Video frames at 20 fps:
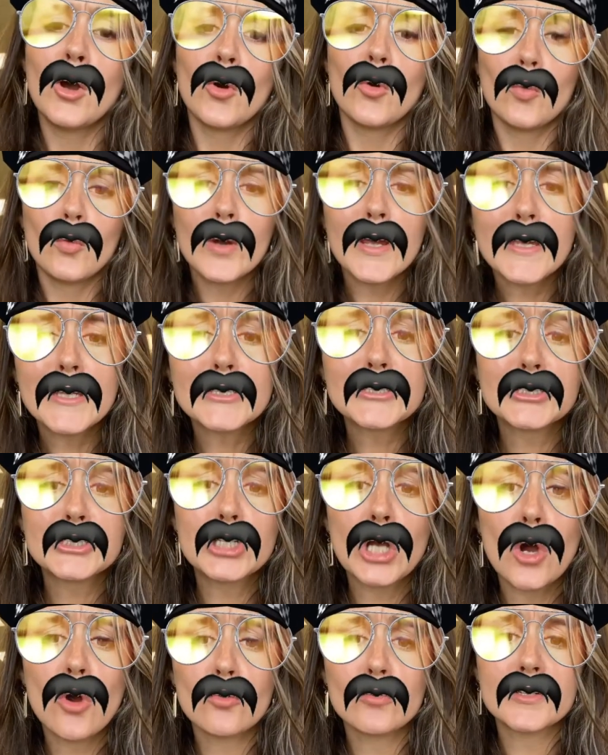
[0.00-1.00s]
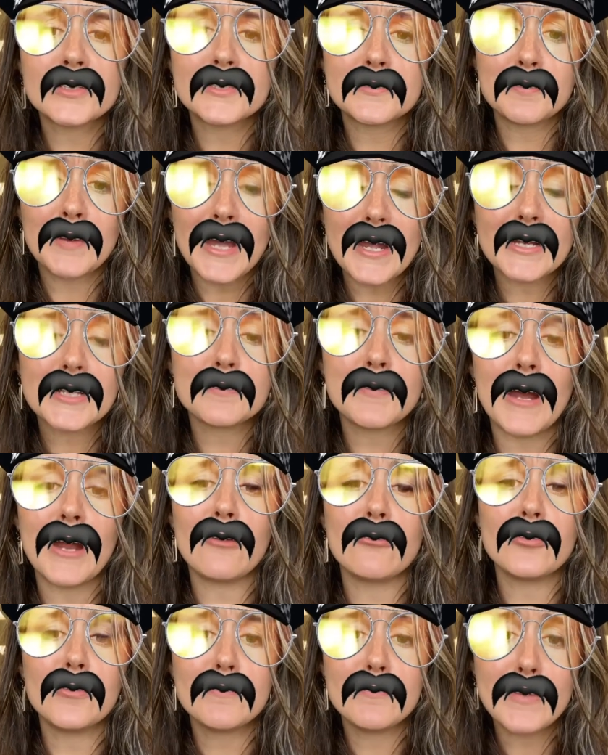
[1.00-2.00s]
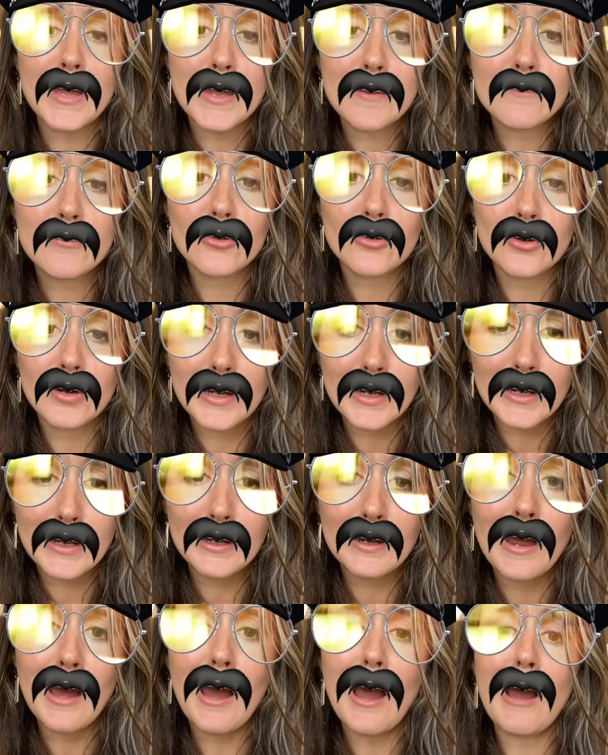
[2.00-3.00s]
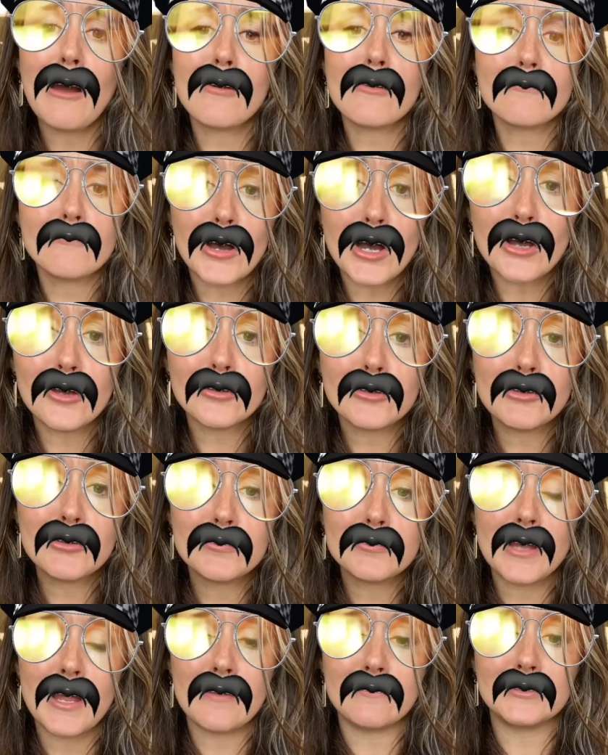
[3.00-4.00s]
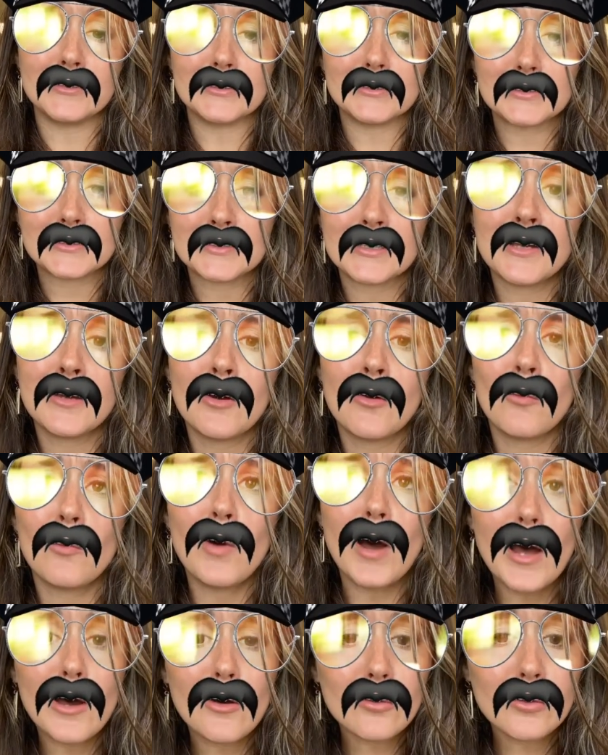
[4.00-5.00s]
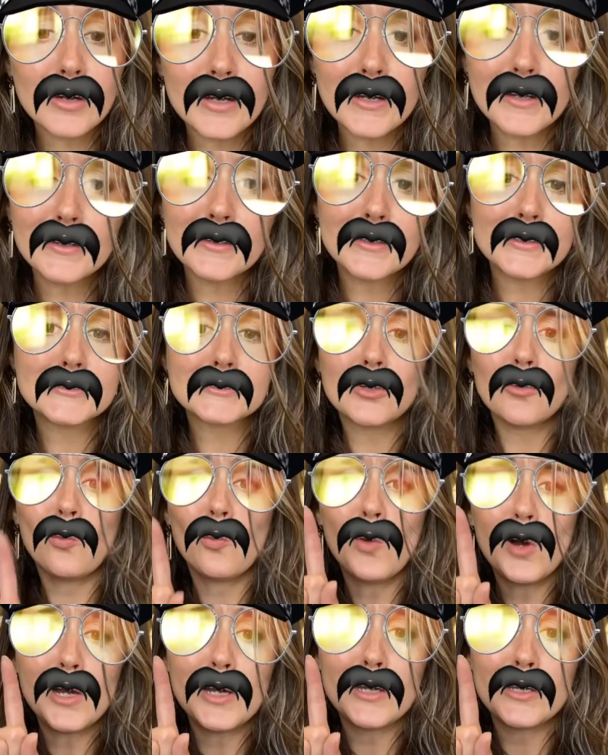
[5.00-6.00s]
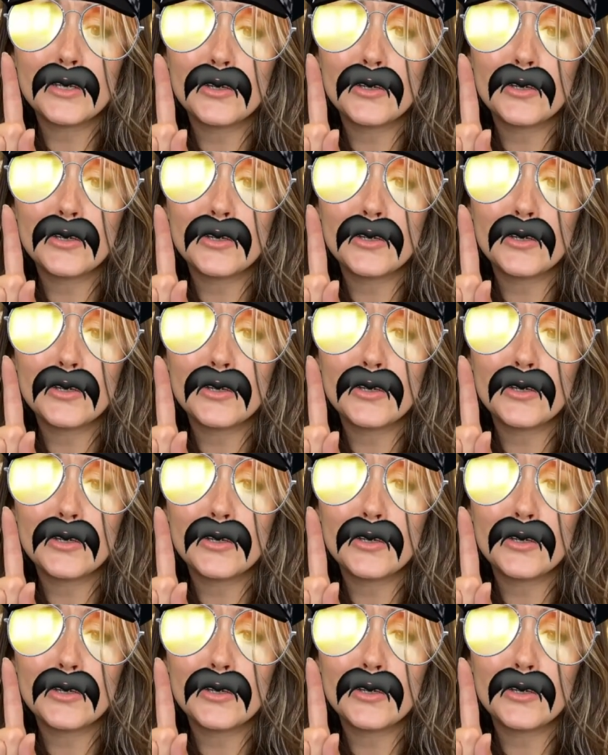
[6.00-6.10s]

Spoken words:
We can show respect by remembering our volume levels. While we're eating, it's a 1